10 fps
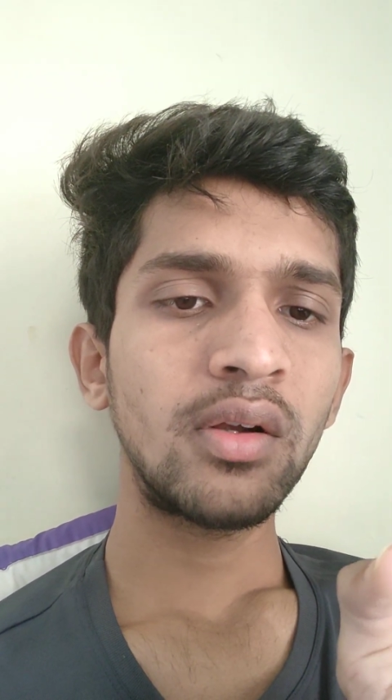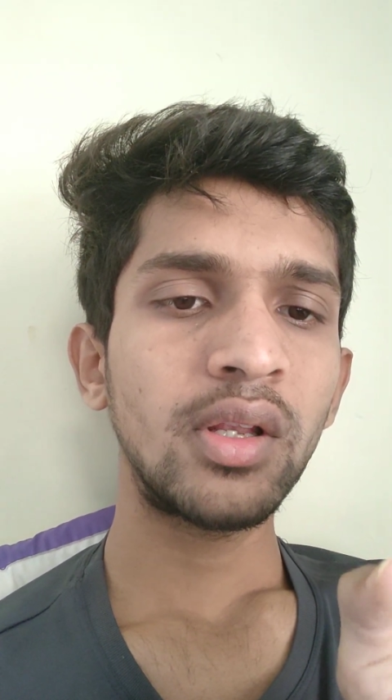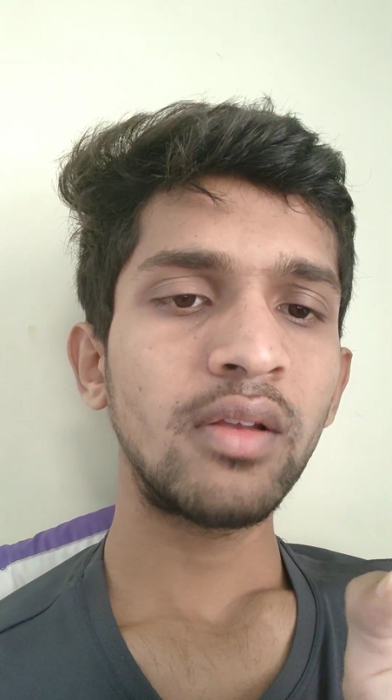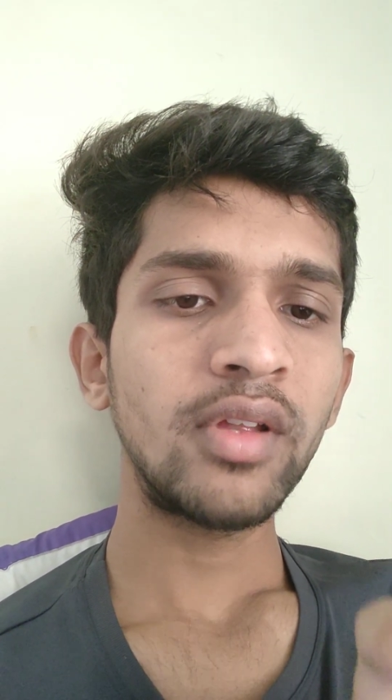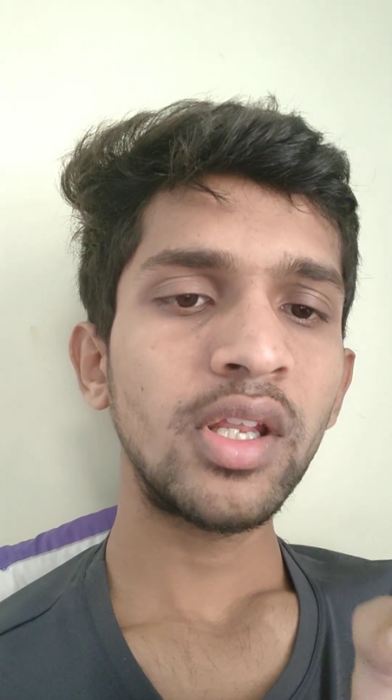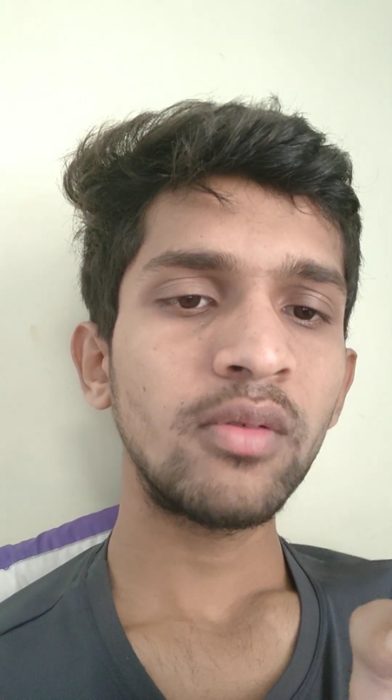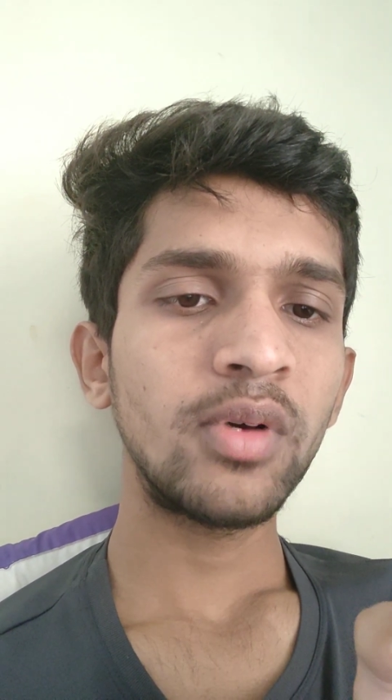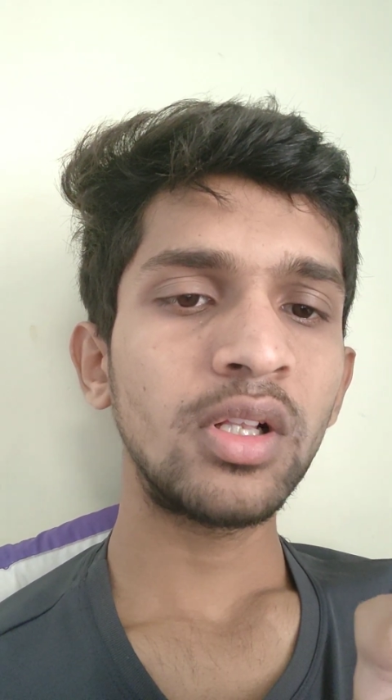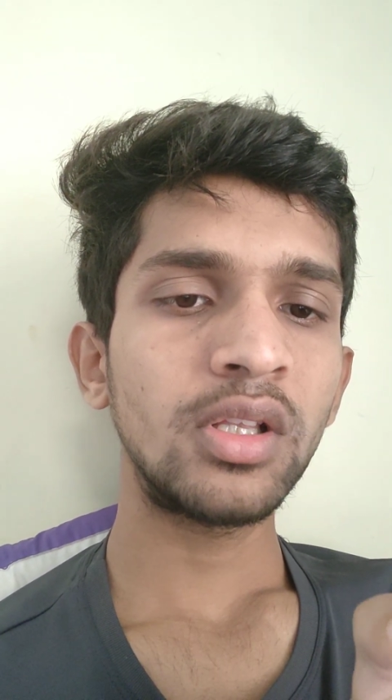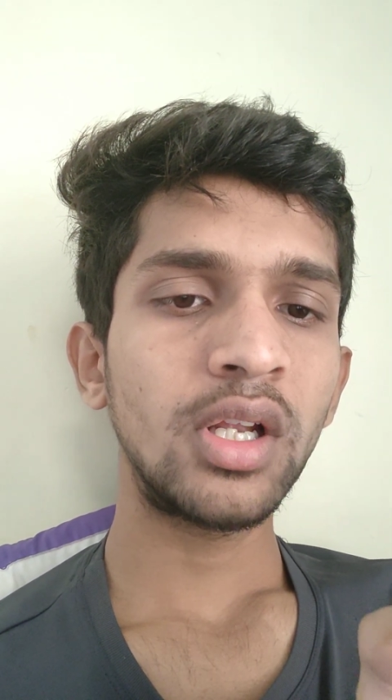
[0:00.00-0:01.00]

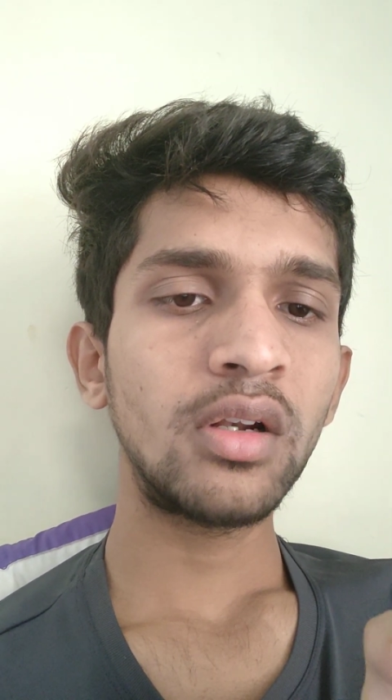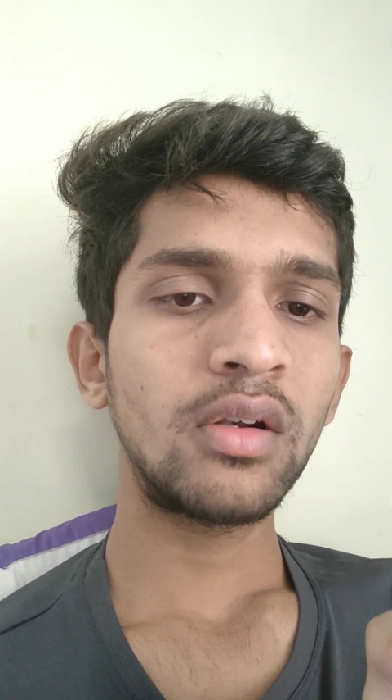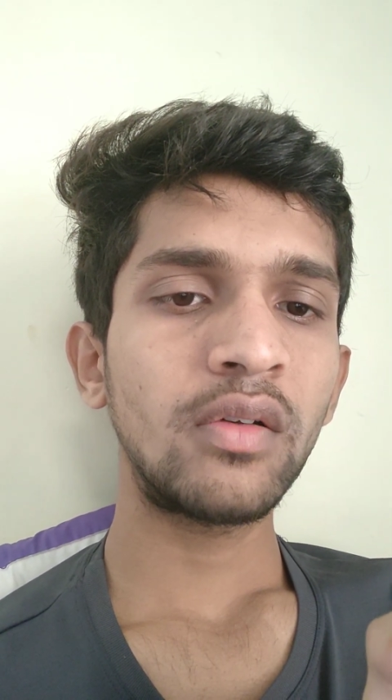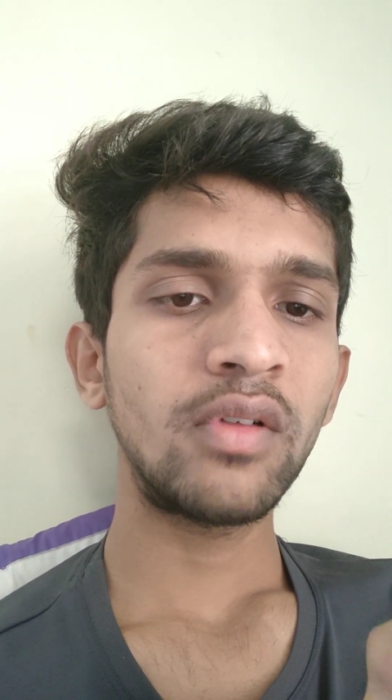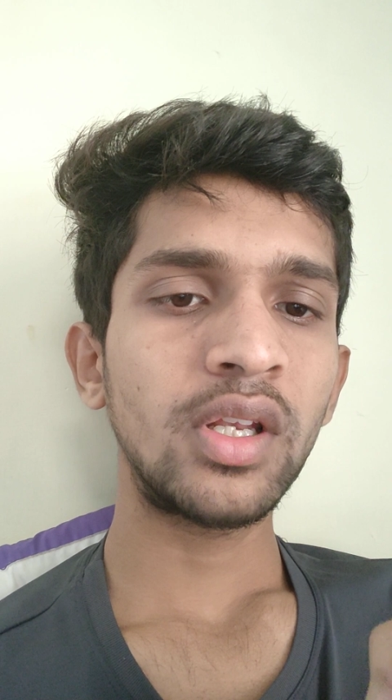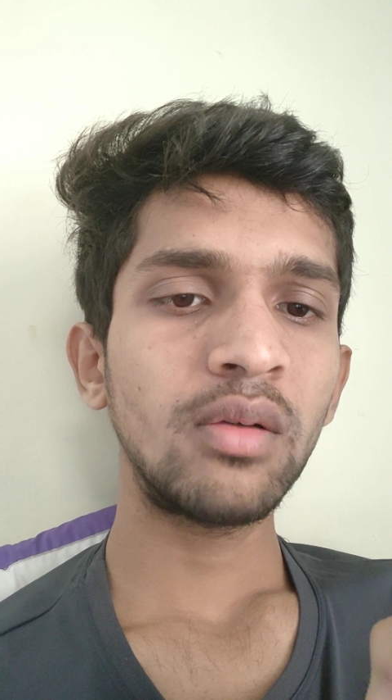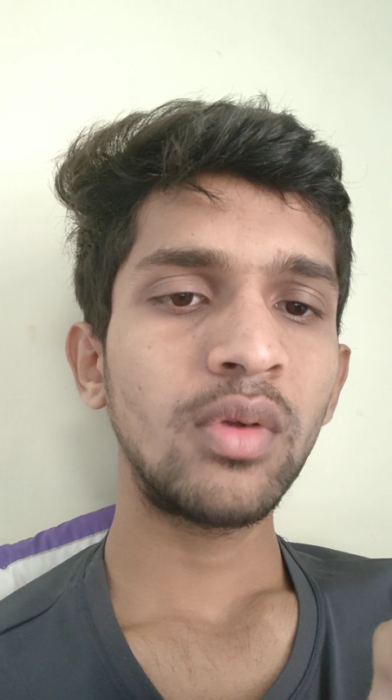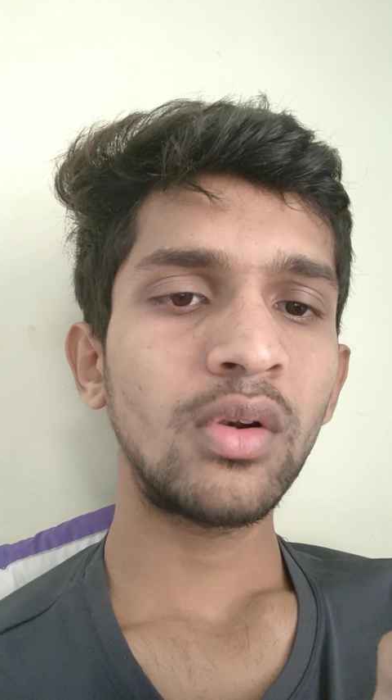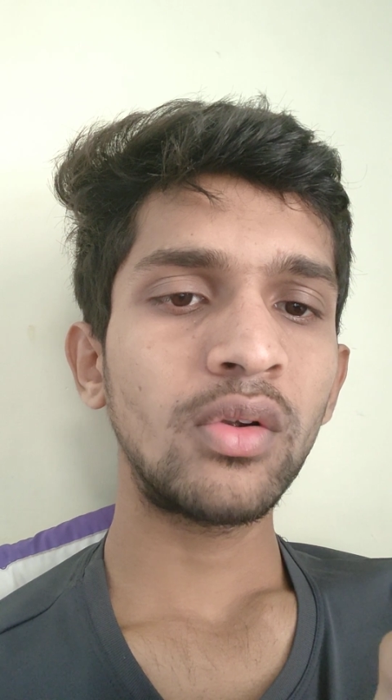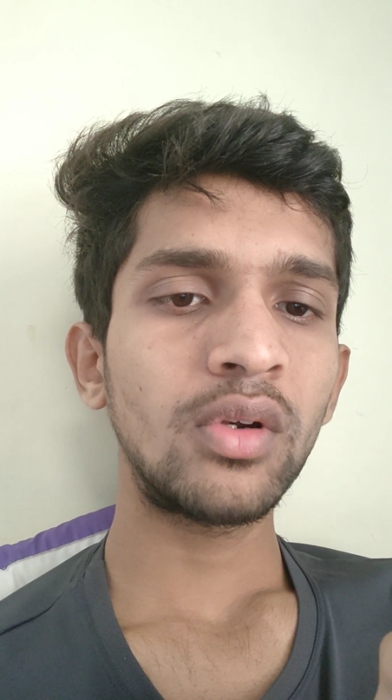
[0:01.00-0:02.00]
variable, that
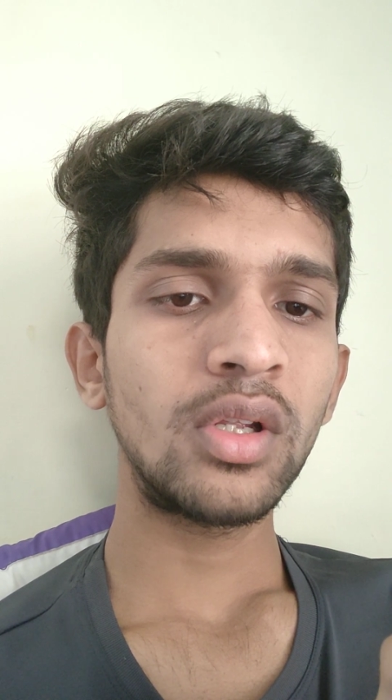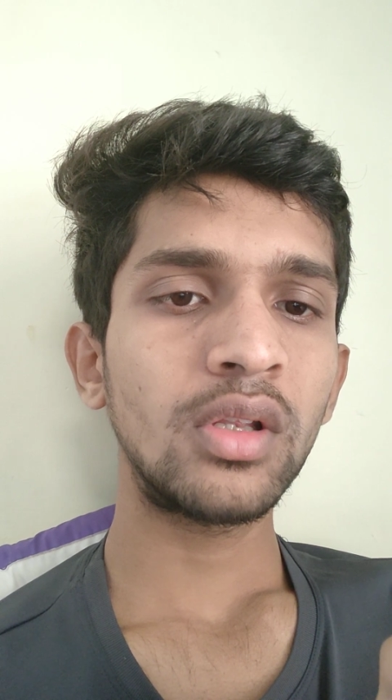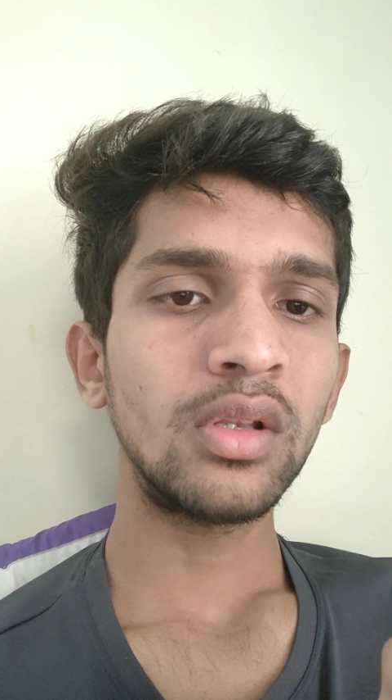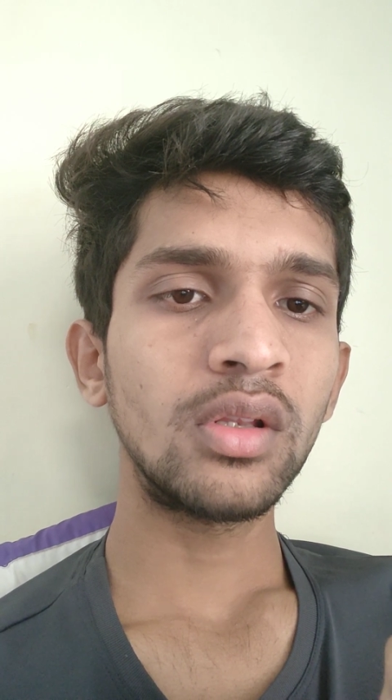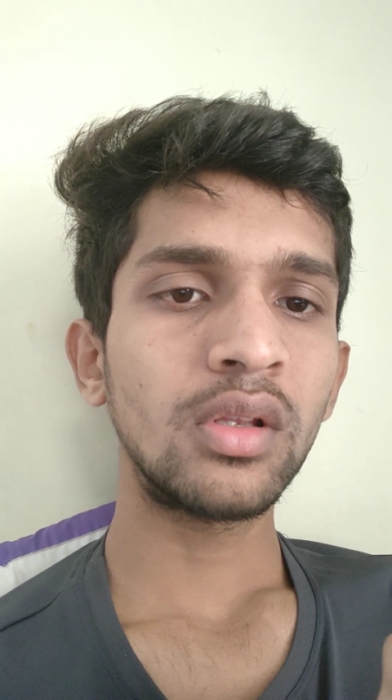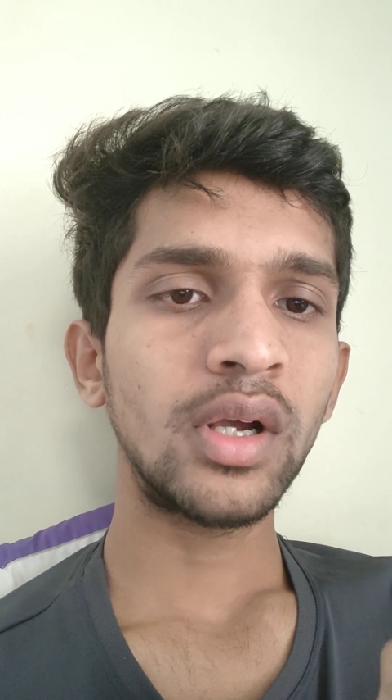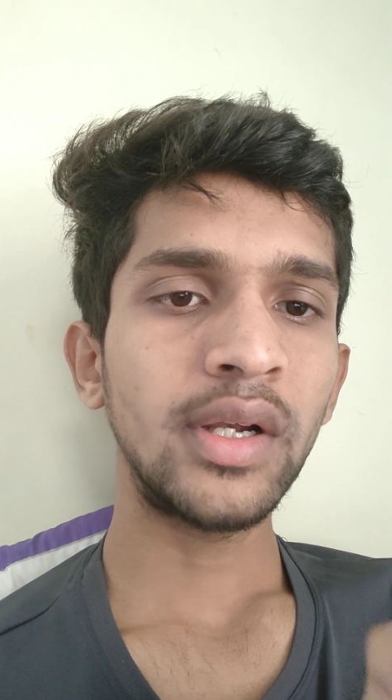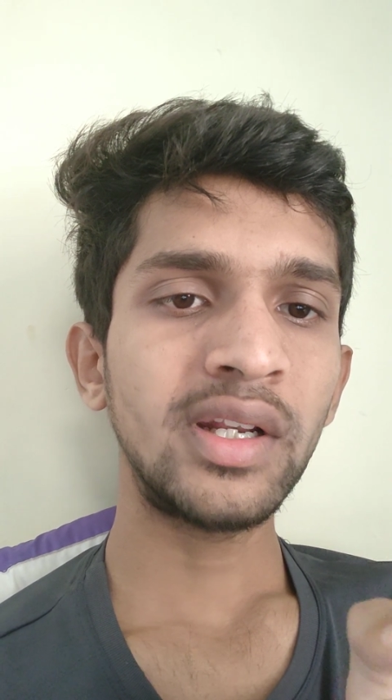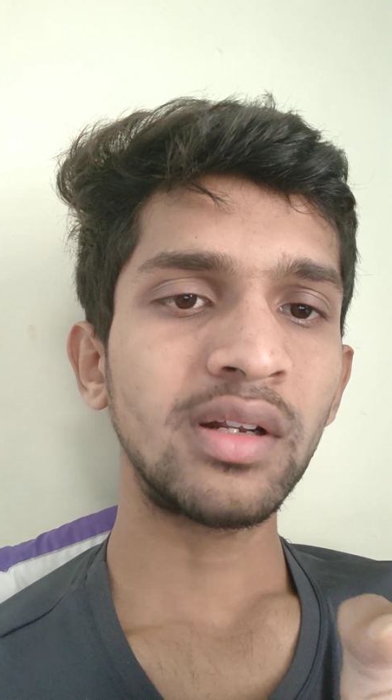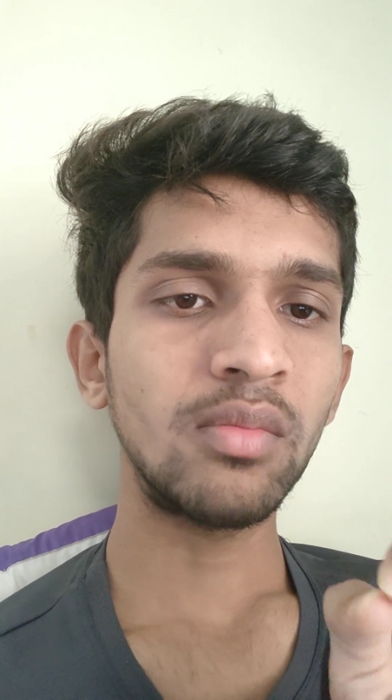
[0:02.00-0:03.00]
variable known
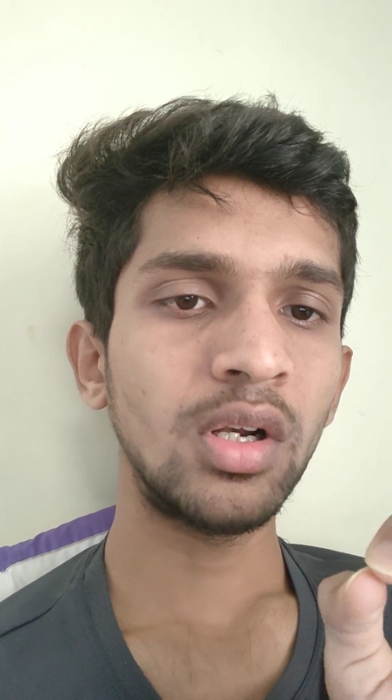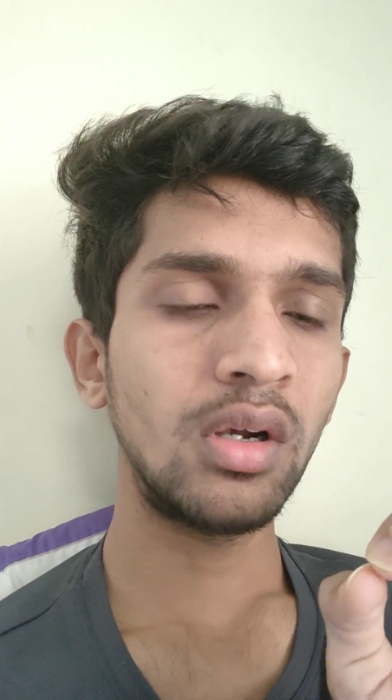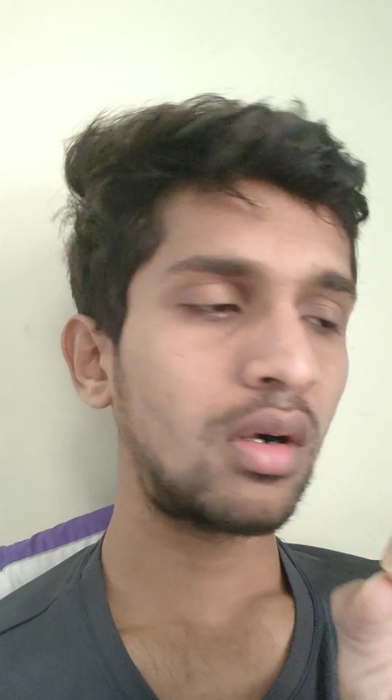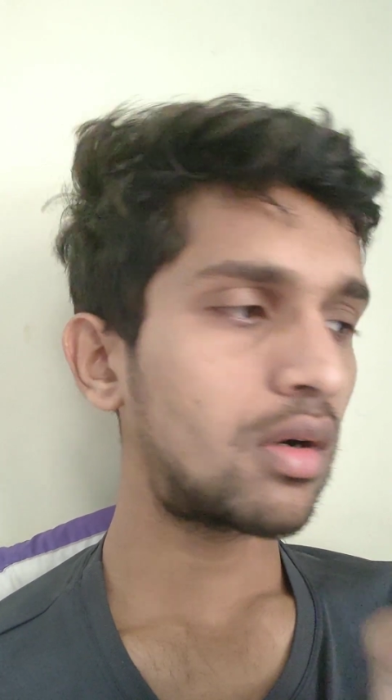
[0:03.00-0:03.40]
as iterable.